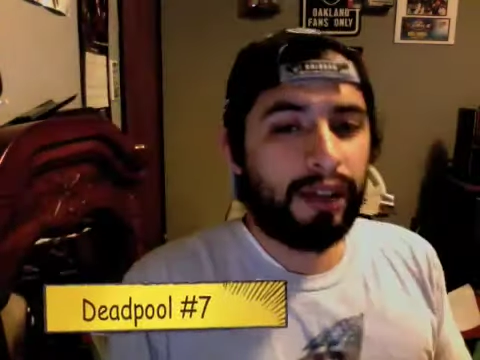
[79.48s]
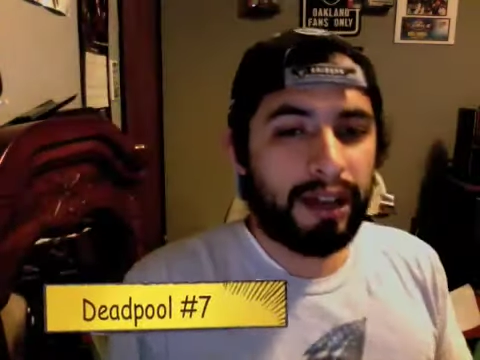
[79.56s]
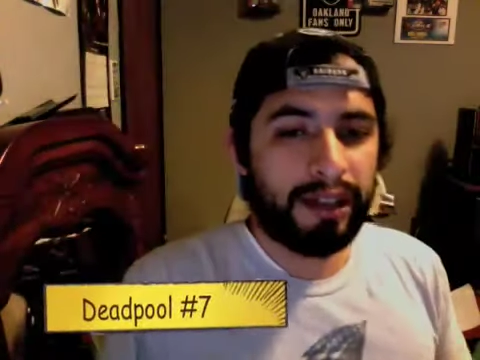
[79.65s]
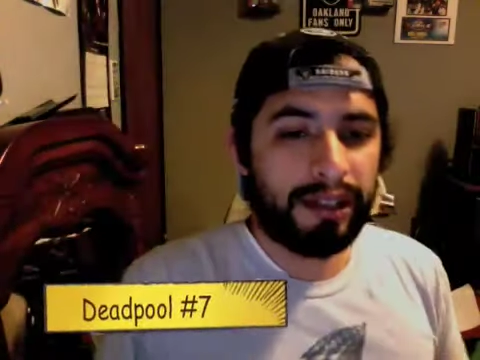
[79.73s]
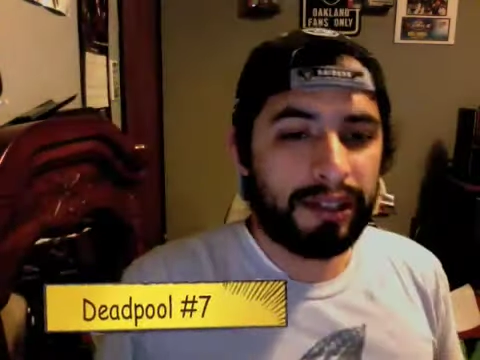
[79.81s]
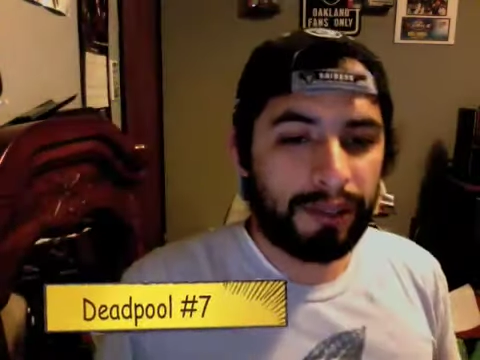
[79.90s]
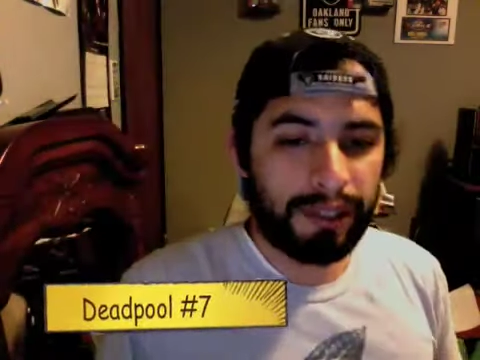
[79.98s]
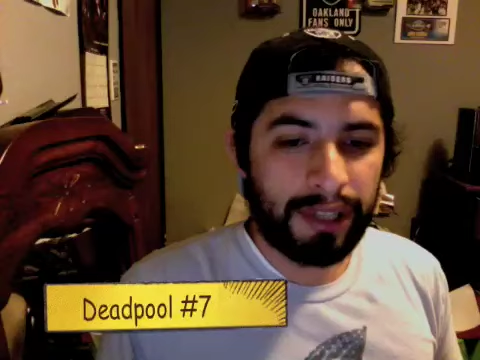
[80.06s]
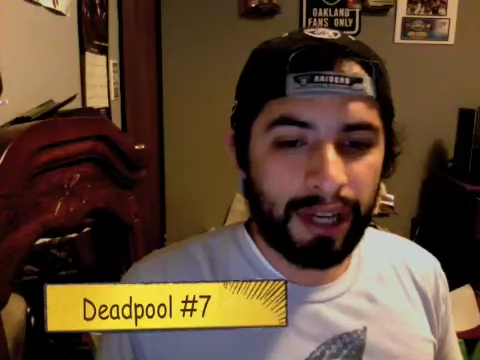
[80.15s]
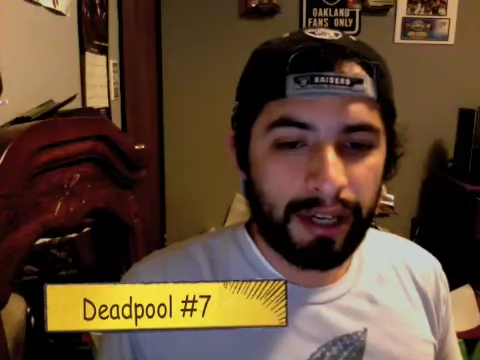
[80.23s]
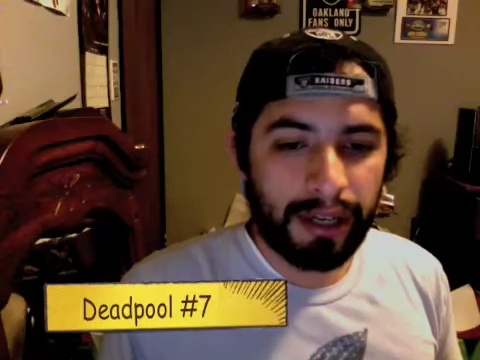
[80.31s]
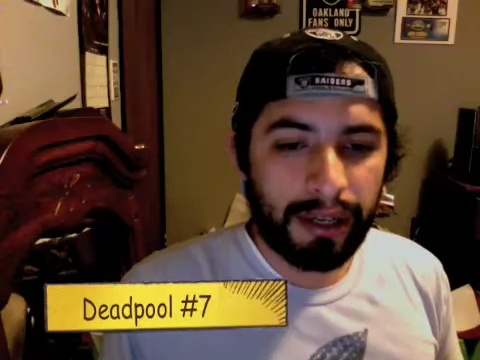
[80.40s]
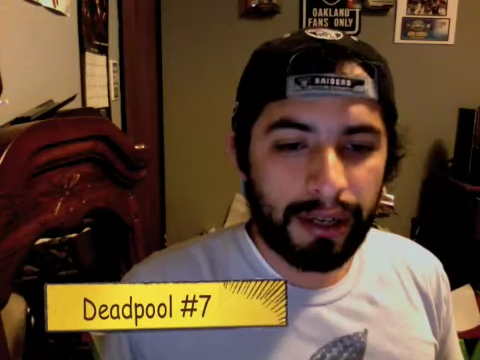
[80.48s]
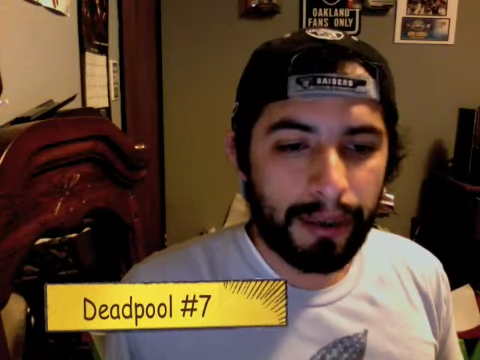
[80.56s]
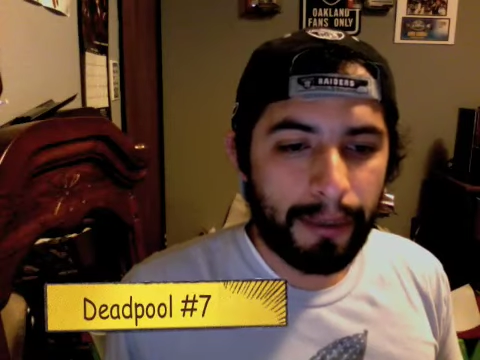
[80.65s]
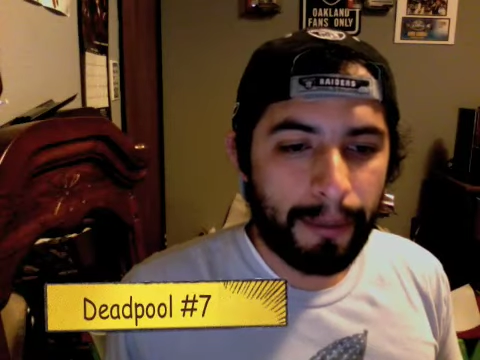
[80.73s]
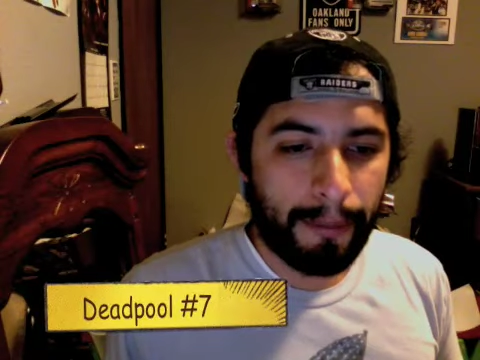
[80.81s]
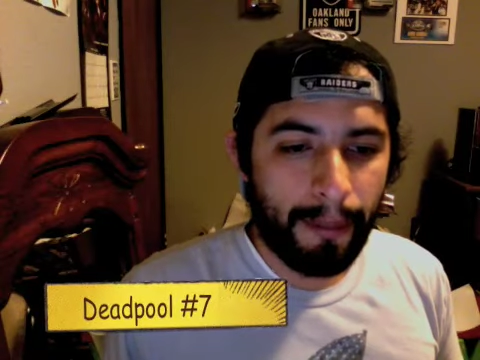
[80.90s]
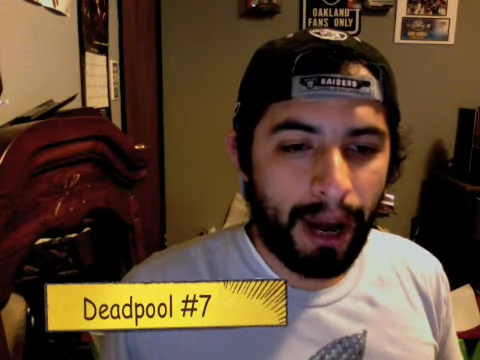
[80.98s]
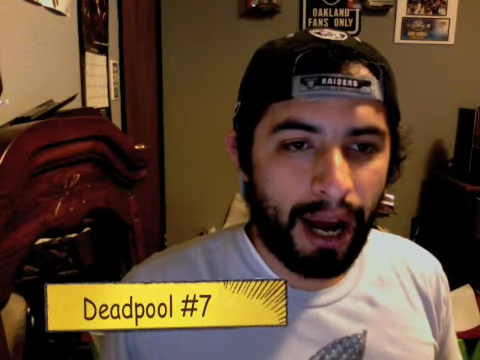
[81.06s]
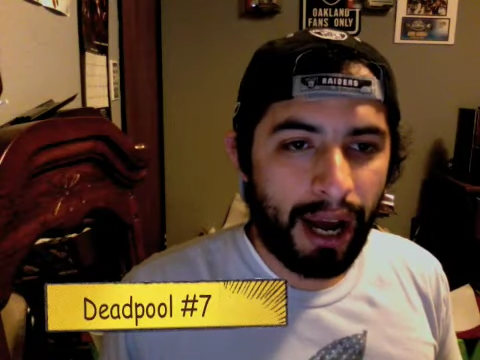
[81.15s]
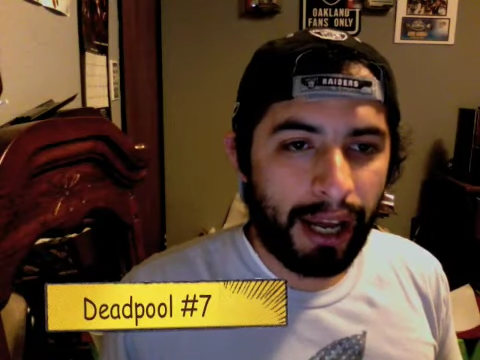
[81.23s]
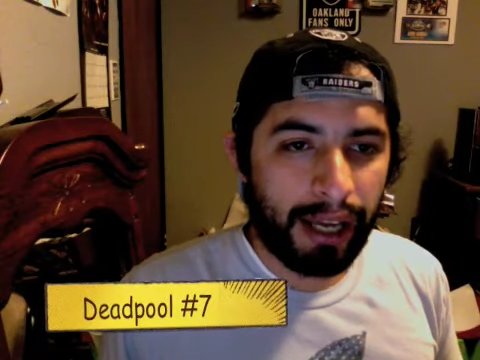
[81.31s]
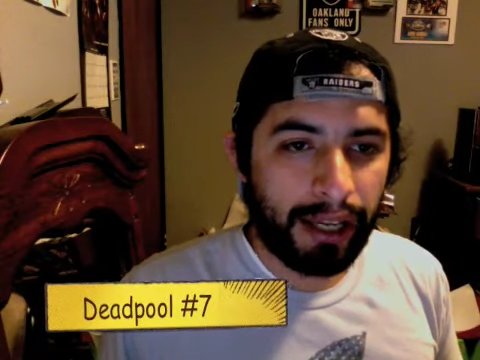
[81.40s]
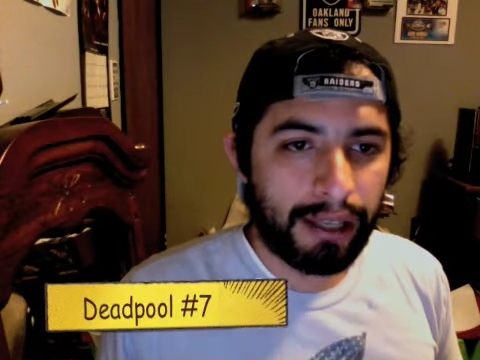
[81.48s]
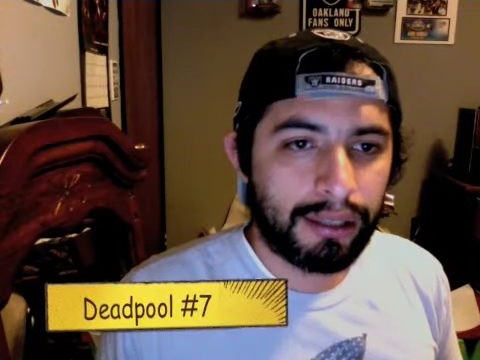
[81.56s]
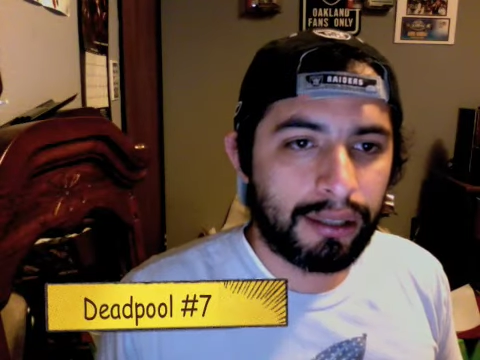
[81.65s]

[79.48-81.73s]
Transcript: and this is done by